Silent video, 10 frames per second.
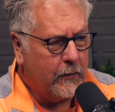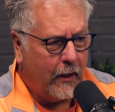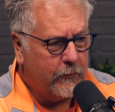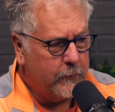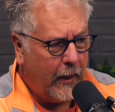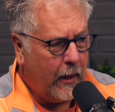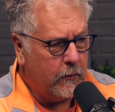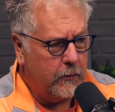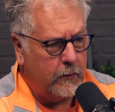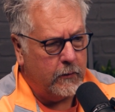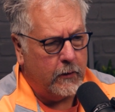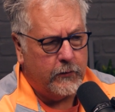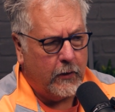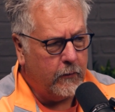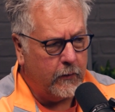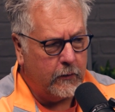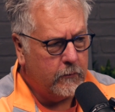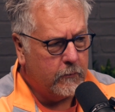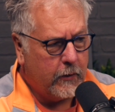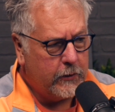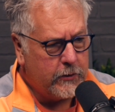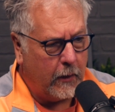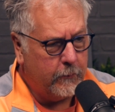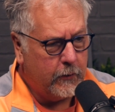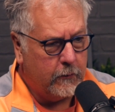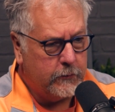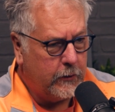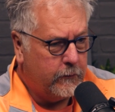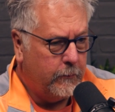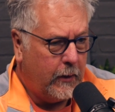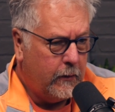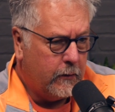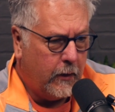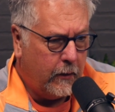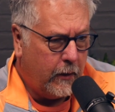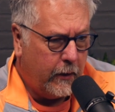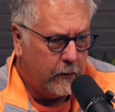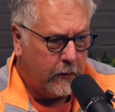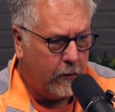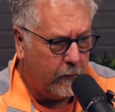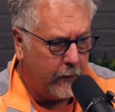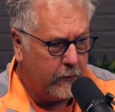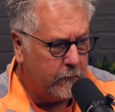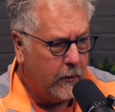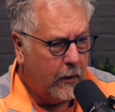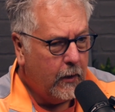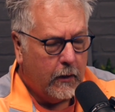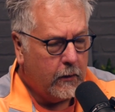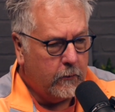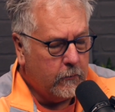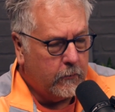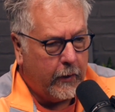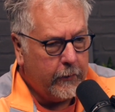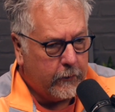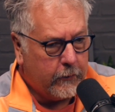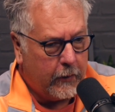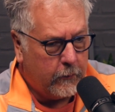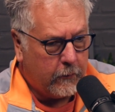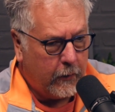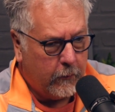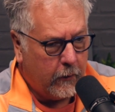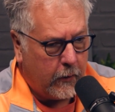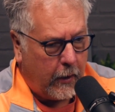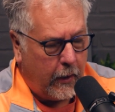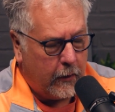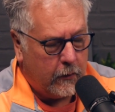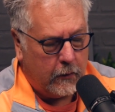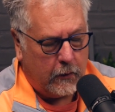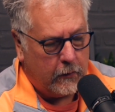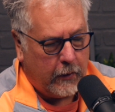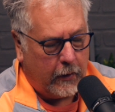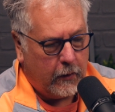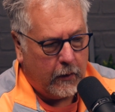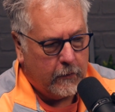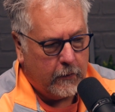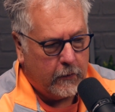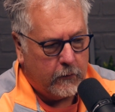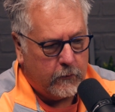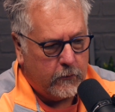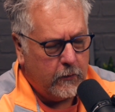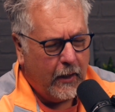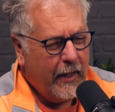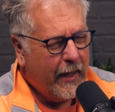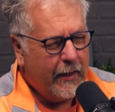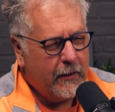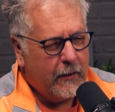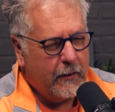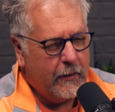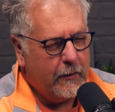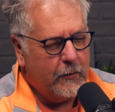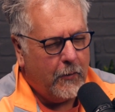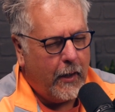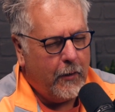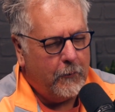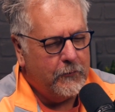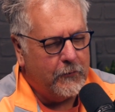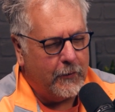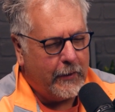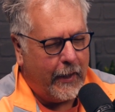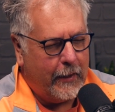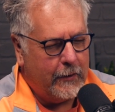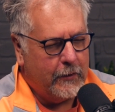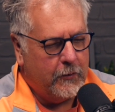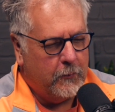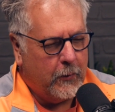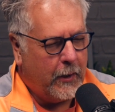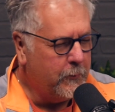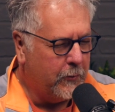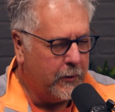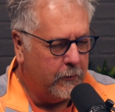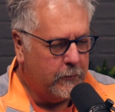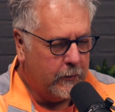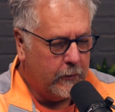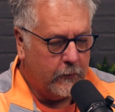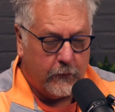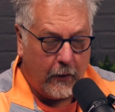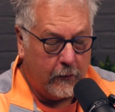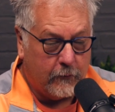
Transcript: The guys from Aloe here in Ontario, they do a great job. Jason Benninger at Langdon Hall, they do, great work. And I think it's true. And, I always look at it, when I'm going out, and